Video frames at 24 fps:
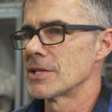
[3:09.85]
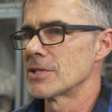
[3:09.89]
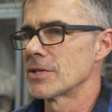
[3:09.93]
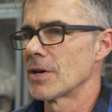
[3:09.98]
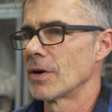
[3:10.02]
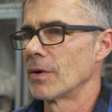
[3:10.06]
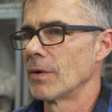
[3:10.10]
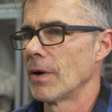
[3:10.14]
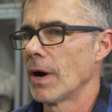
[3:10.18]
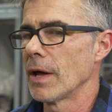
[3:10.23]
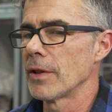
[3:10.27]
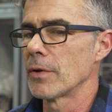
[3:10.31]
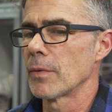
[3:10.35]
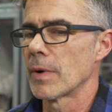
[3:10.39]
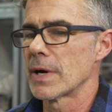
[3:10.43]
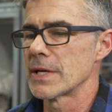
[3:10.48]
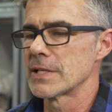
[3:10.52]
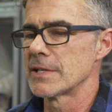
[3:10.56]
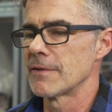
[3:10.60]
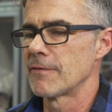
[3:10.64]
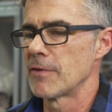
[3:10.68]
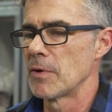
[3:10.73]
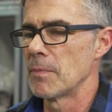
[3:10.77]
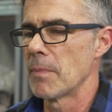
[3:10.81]
So
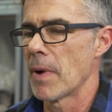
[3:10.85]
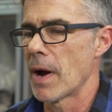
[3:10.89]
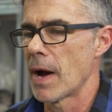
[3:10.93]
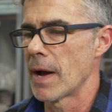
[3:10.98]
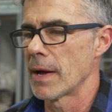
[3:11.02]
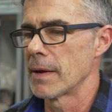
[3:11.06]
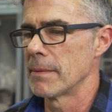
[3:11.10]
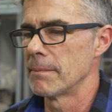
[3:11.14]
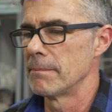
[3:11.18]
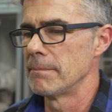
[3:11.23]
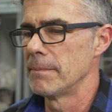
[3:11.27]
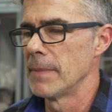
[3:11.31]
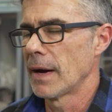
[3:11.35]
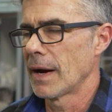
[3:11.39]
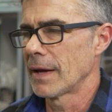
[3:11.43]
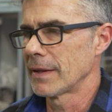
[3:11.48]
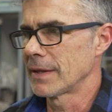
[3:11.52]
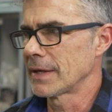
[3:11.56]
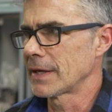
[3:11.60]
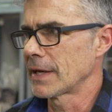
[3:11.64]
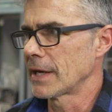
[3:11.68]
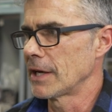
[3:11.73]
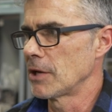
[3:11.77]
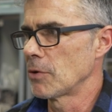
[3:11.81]
otherwise, if you buy them, I
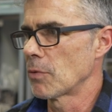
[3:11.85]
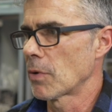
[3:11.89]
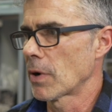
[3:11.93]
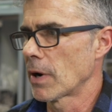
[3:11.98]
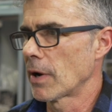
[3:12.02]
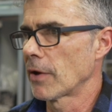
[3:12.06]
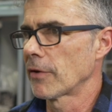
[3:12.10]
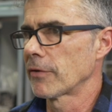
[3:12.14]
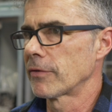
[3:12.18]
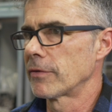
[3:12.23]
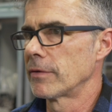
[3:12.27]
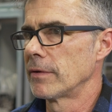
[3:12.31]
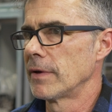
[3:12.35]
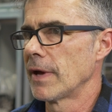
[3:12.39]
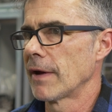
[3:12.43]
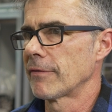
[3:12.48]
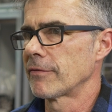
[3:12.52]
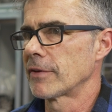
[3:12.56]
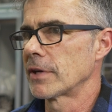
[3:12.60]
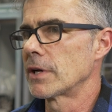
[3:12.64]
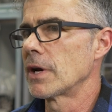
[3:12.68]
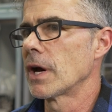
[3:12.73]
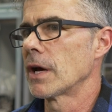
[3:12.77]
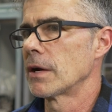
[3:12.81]
think anywhere else, you have
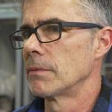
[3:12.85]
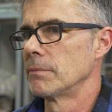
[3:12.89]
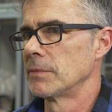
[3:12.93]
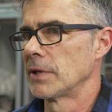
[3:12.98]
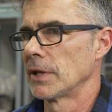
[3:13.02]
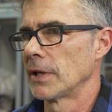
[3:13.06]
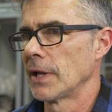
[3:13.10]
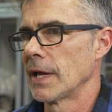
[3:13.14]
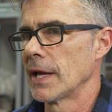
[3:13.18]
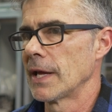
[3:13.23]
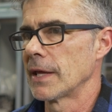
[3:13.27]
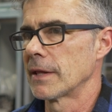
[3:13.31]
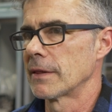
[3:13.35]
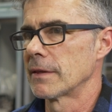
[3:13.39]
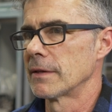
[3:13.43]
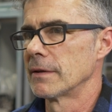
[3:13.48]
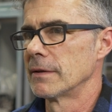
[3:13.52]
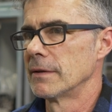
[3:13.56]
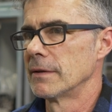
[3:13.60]
to cut them to length.